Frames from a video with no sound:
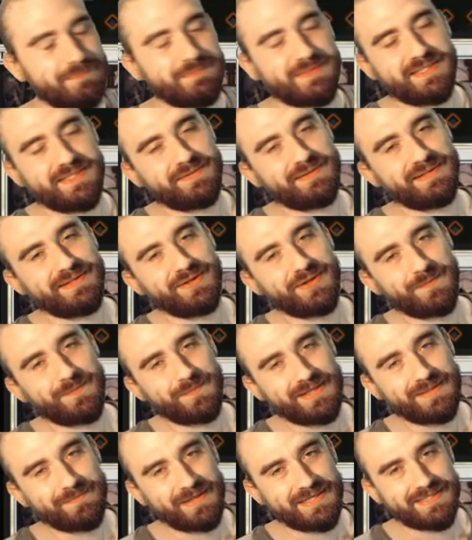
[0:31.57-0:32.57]
absolutely not
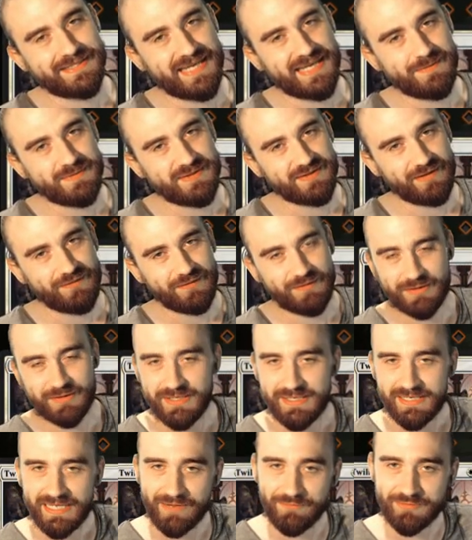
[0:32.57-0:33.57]
beat Manscape Shift
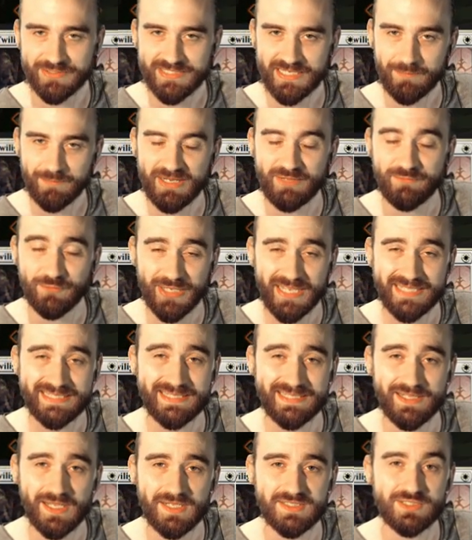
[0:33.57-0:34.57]
every time. But if you get
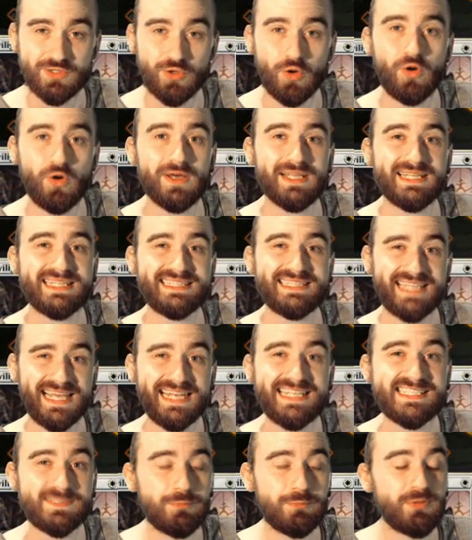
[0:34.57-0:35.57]
the nut draw,
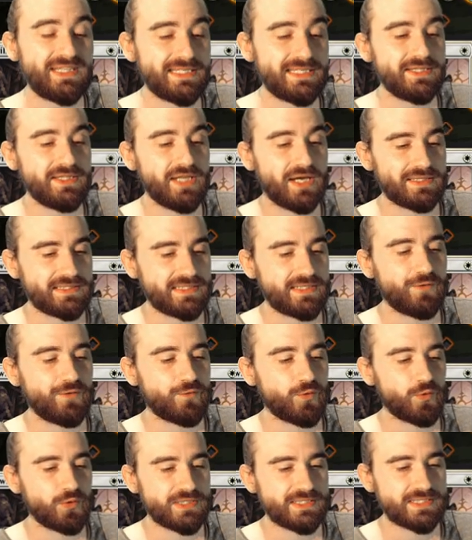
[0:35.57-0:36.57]
then it's pretty nutty,
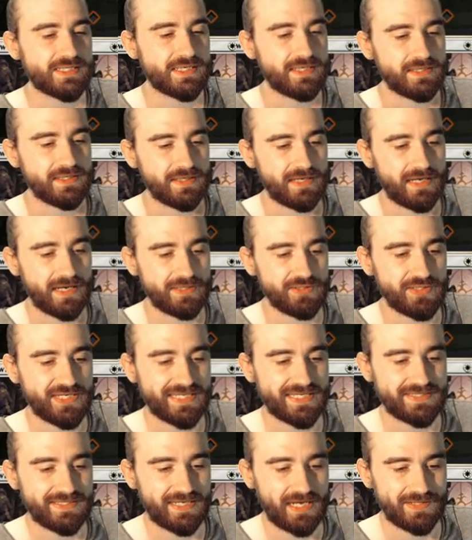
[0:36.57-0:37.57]
of course. Uh, you
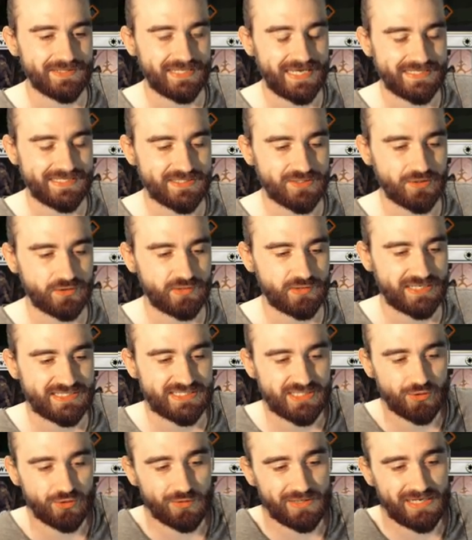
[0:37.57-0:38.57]
get down Agent of
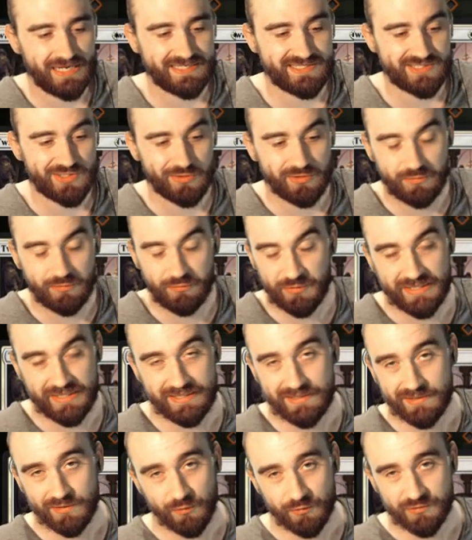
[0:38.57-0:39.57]
Treachery on like turn
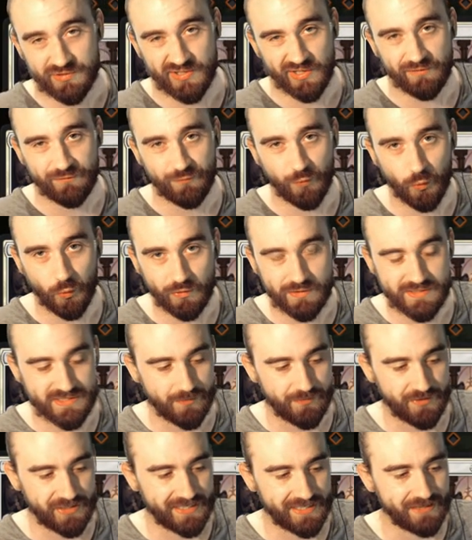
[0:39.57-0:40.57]
3 or turn 4 or
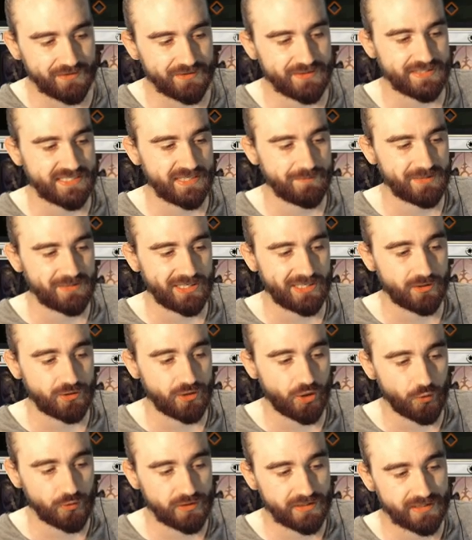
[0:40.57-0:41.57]
something, and then you keep
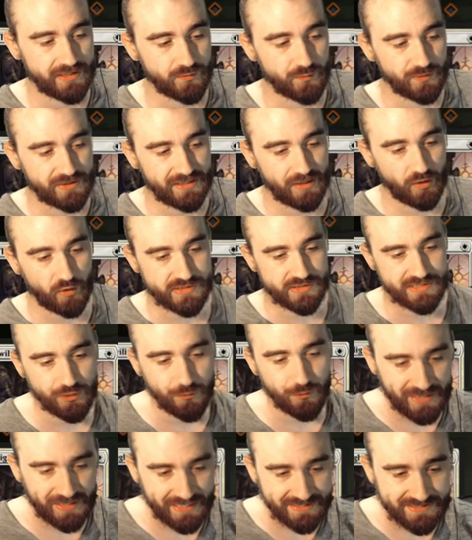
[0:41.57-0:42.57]
coning it with to
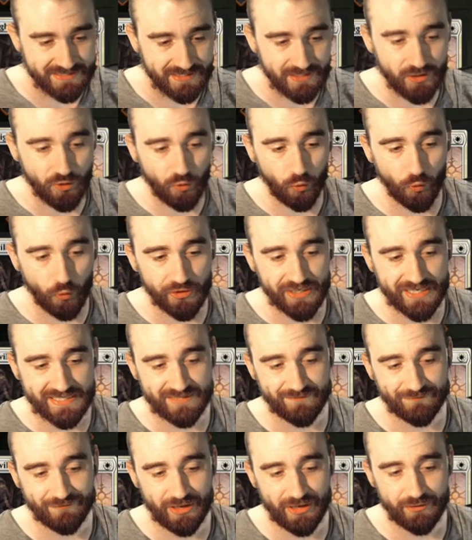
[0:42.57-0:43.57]
Duplicate, or you
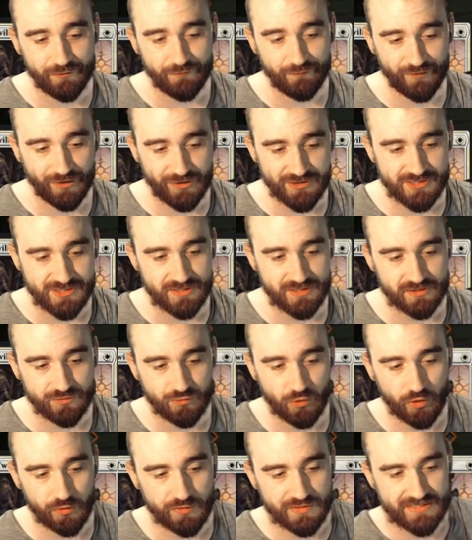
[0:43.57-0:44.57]
get a very fast
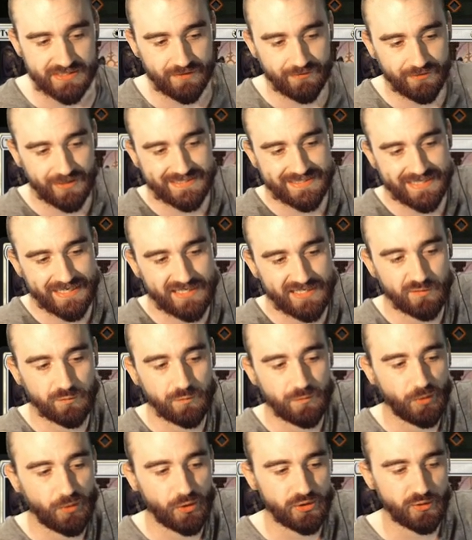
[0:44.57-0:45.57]
Drakuseth
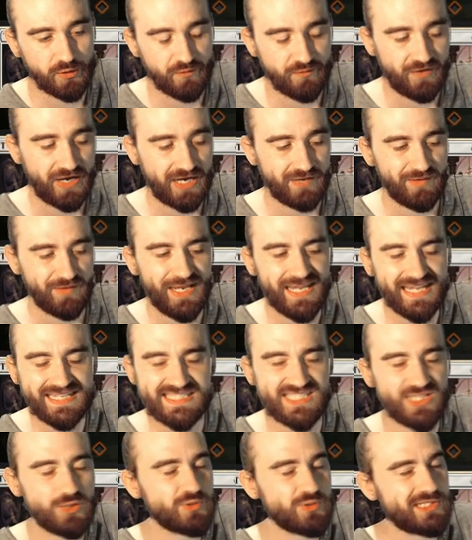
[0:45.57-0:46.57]
attacking Bond of Revival, and
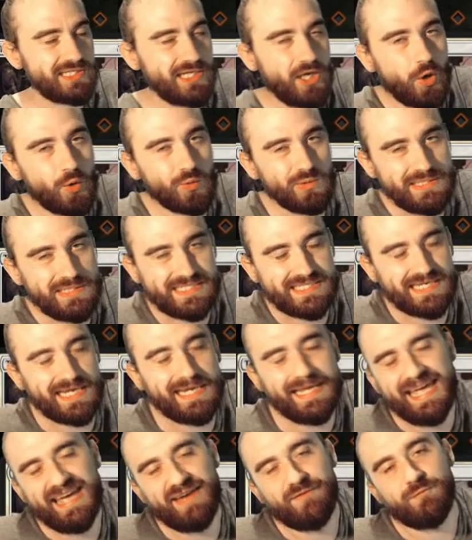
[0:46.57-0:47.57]
that usually owns
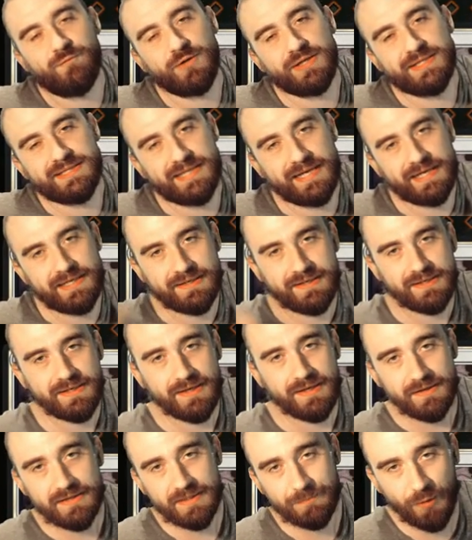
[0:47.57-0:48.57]
like every deck.
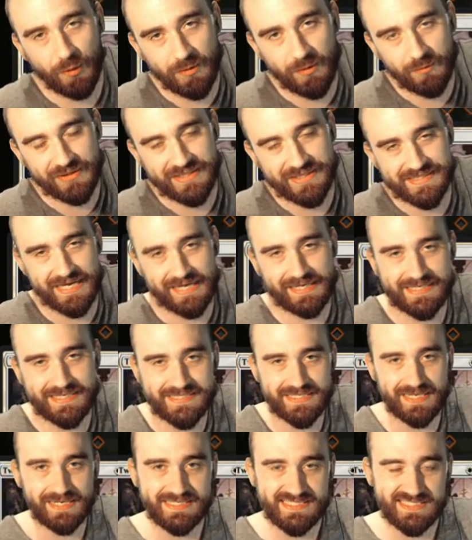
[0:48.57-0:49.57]
The problem with this deck
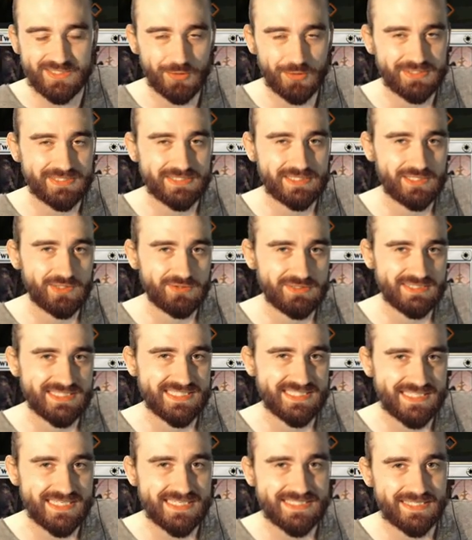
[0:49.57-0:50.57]
is that it's not
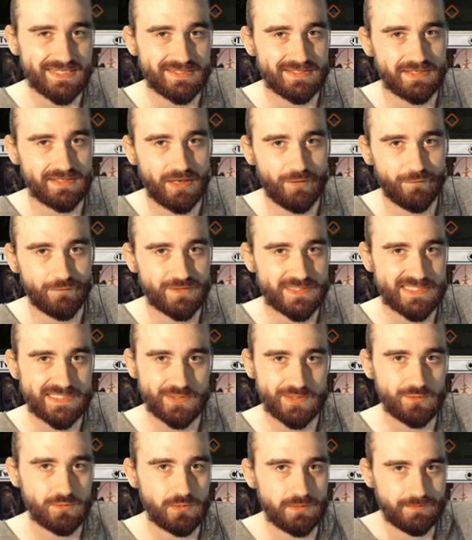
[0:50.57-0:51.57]
consistent enough
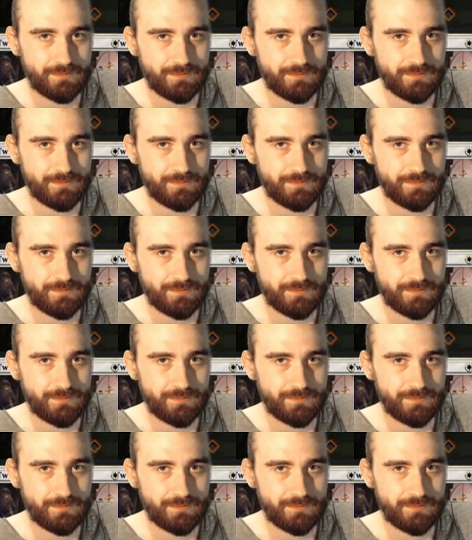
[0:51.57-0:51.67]
to